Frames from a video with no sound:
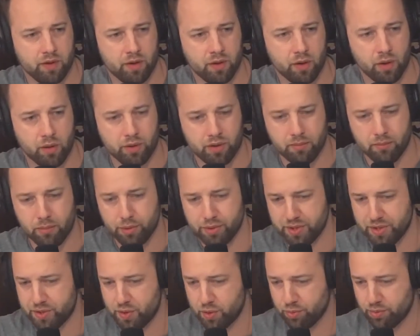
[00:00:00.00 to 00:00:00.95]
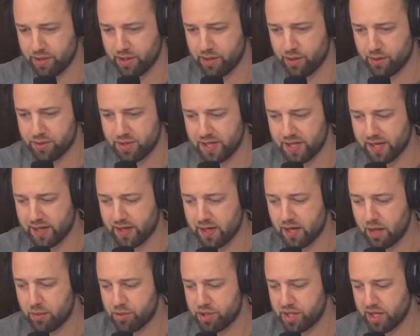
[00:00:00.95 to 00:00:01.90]
Go to
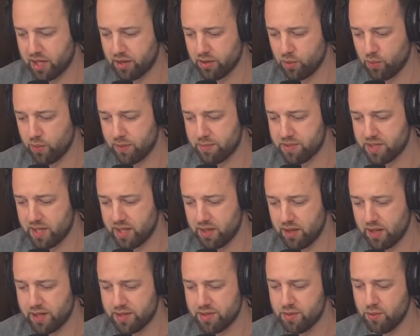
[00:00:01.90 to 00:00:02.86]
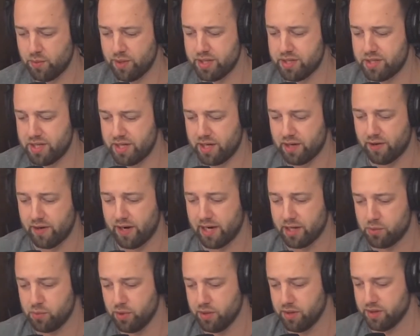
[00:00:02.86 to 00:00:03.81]
mostlysuperheroes.com. Check out the website. Lots of ways to
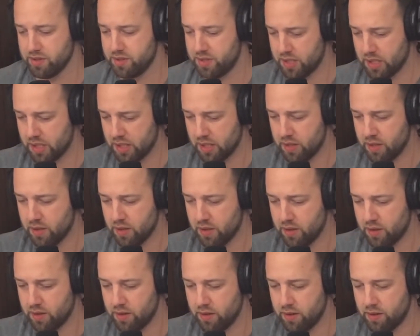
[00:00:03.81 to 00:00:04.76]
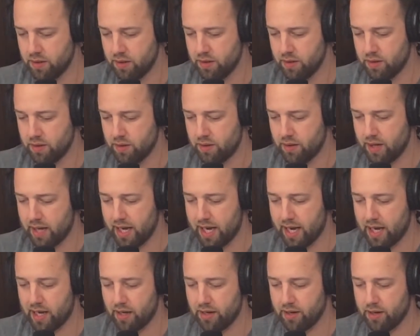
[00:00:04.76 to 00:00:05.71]
interact with us.
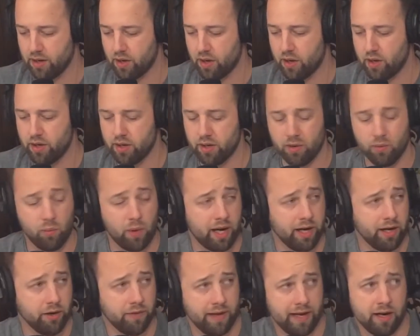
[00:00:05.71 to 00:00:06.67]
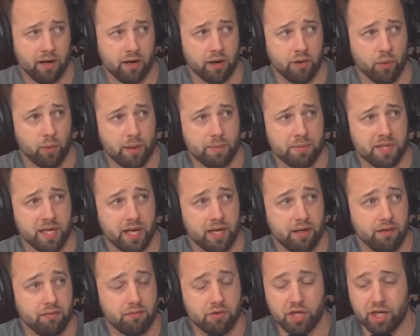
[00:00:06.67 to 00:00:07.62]
And while you're there on the website,
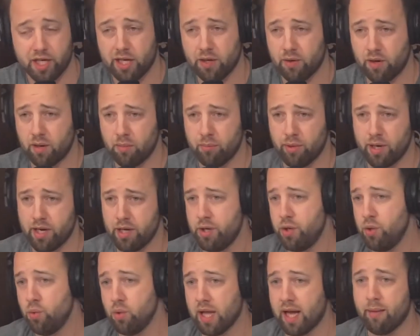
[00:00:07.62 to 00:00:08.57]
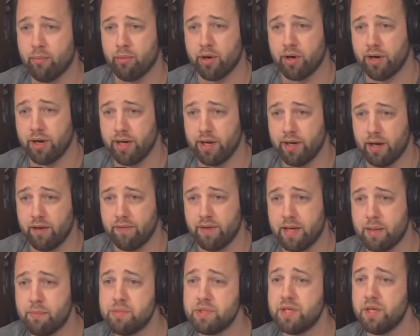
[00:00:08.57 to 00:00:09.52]
check out our brand new library of
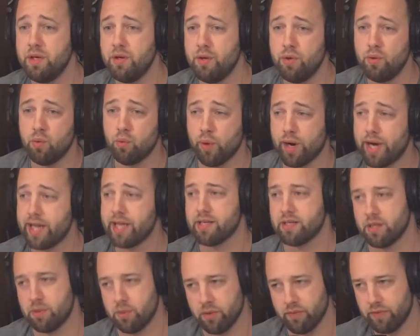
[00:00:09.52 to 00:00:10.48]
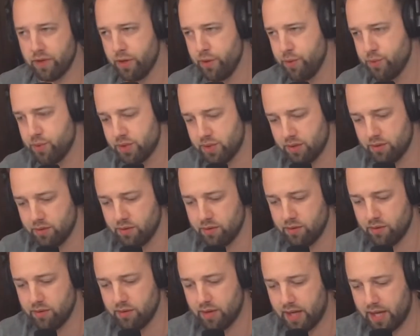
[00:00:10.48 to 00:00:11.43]
MCU ratings and reviews
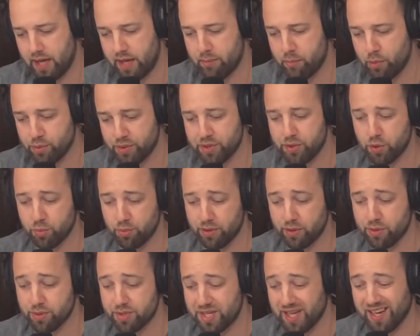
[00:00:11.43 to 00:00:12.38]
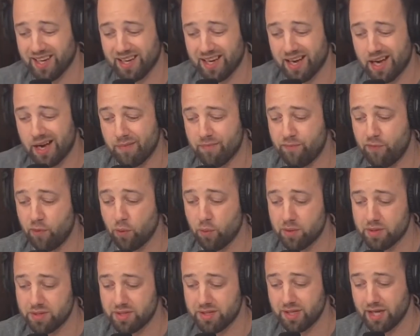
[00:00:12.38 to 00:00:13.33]
at
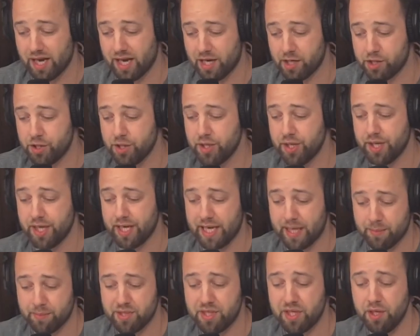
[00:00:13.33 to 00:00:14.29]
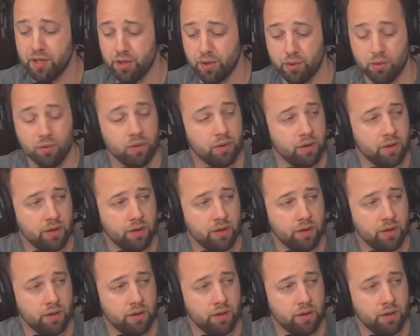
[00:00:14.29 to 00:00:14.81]
mostlysuperheroes.com/MCU,